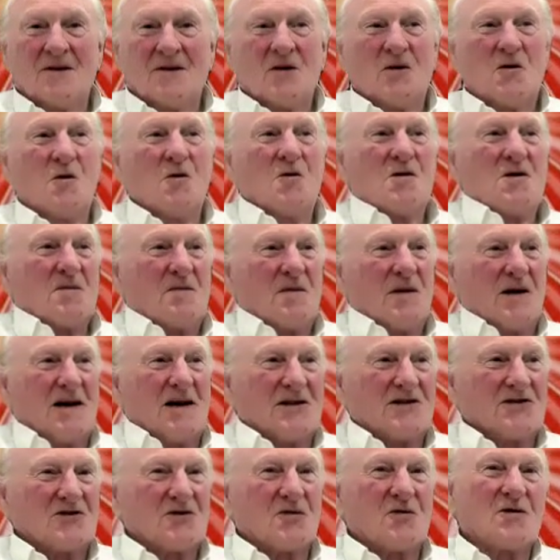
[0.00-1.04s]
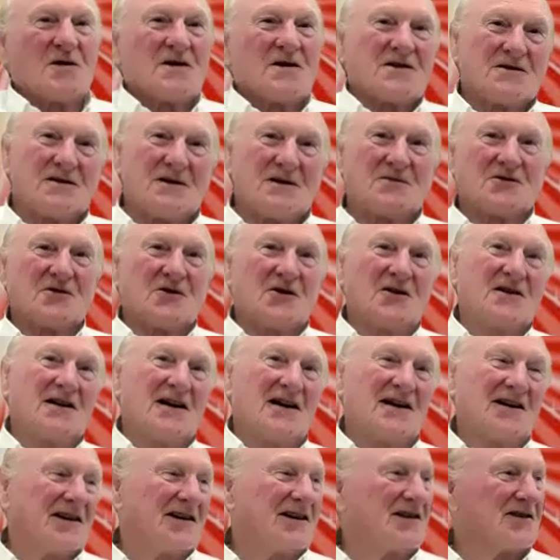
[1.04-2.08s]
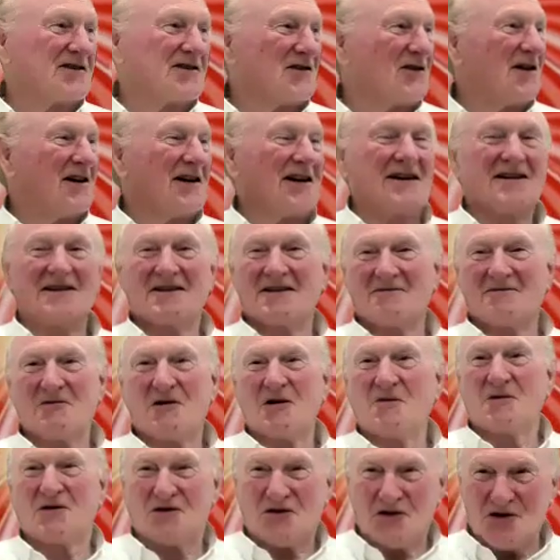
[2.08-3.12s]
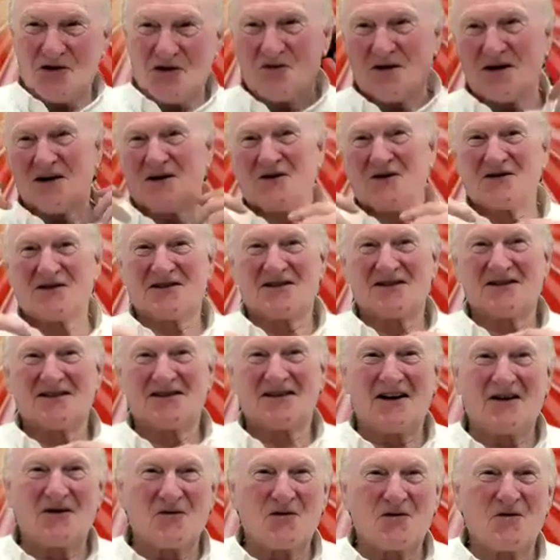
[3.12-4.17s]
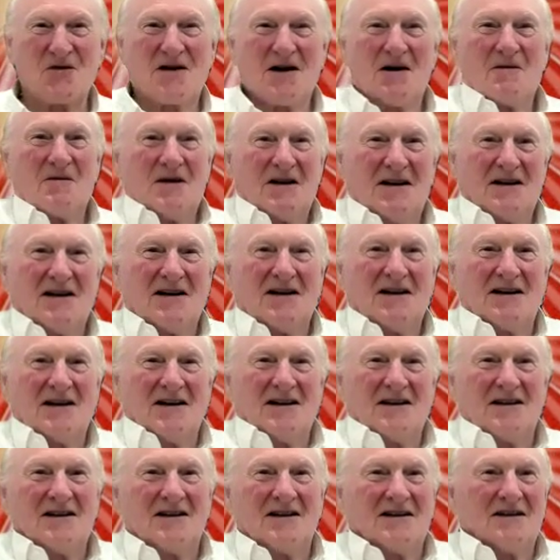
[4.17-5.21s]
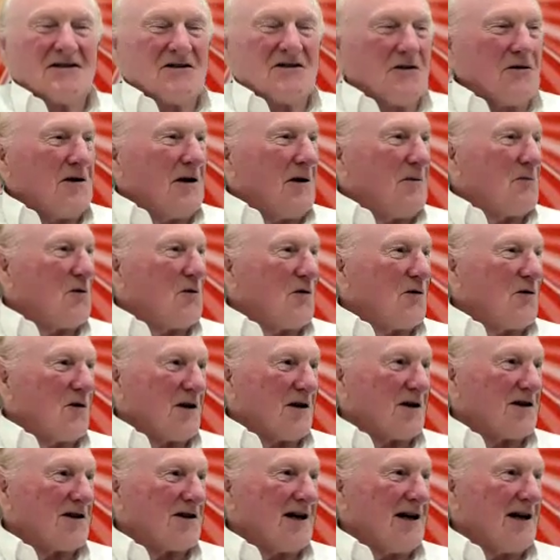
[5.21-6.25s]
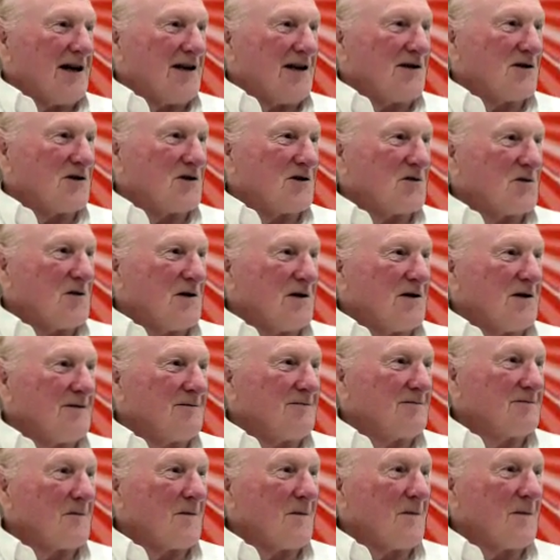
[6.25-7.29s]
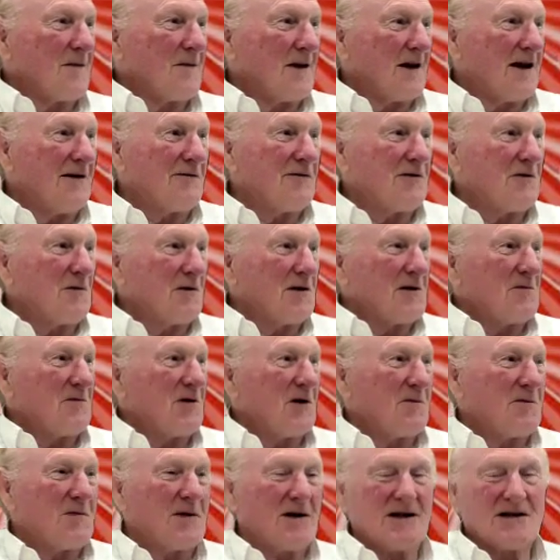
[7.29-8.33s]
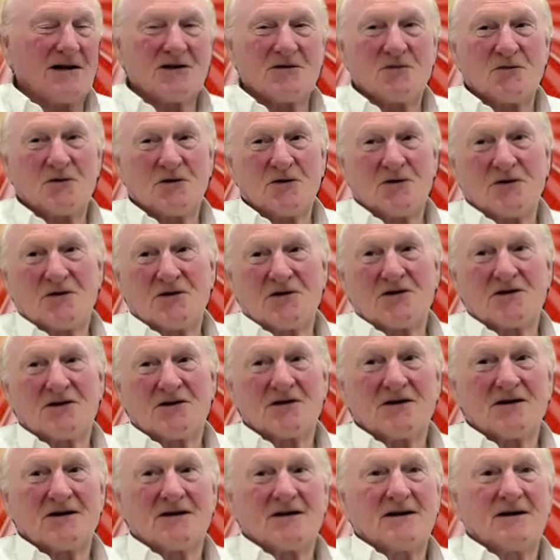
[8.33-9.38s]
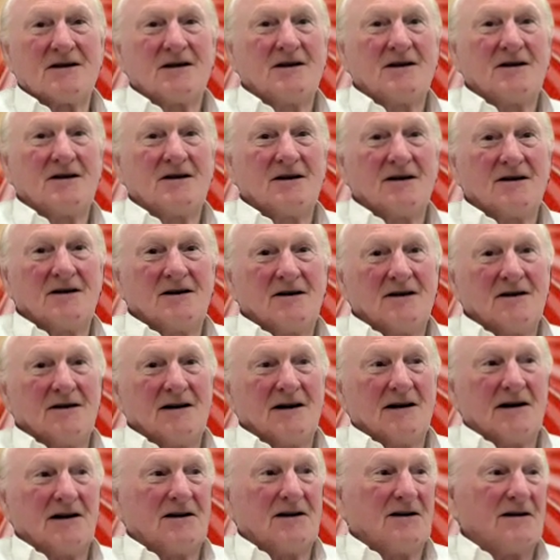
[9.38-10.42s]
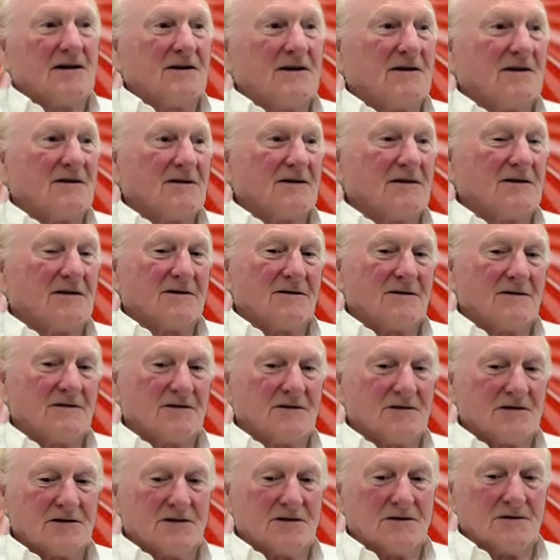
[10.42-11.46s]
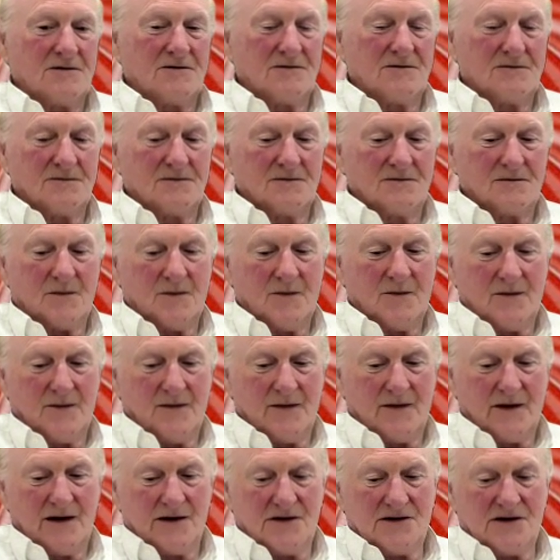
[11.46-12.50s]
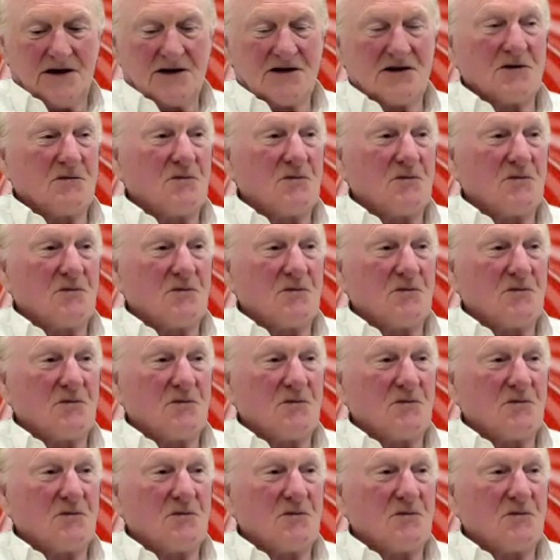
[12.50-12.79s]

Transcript: all your past stories are upside down and inside out at the moment too, because they're all coming to their perfect stage as well. Every one of my past births are there. So it's such a